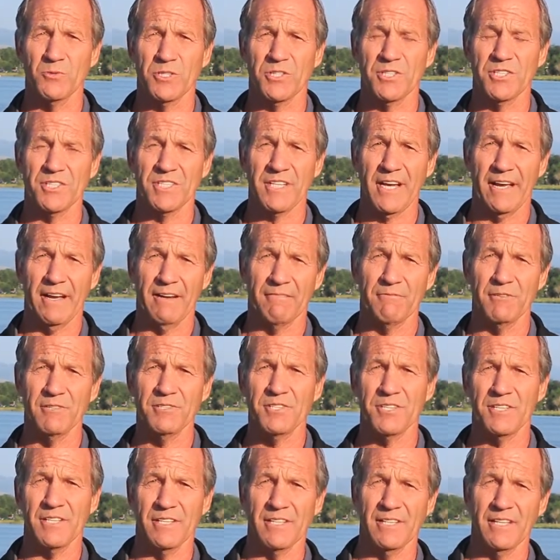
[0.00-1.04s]
which is
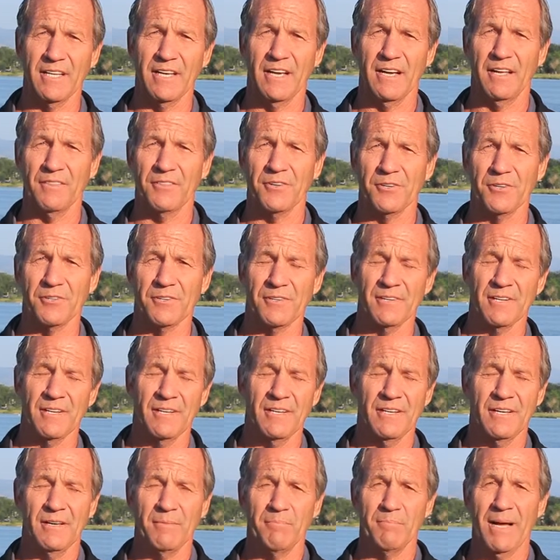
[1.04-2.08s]
Everest and the other
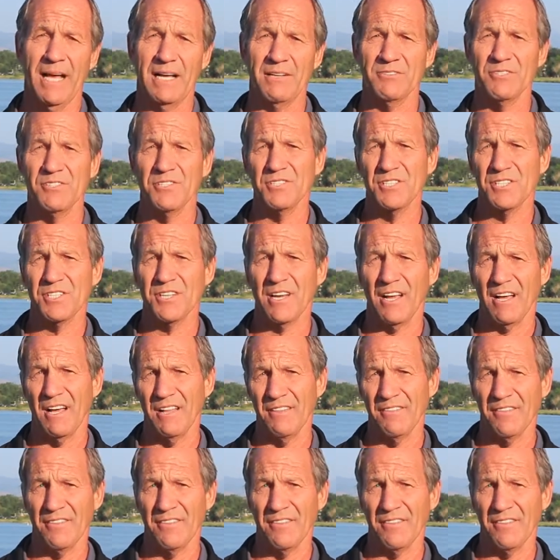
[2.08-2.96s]
mountains,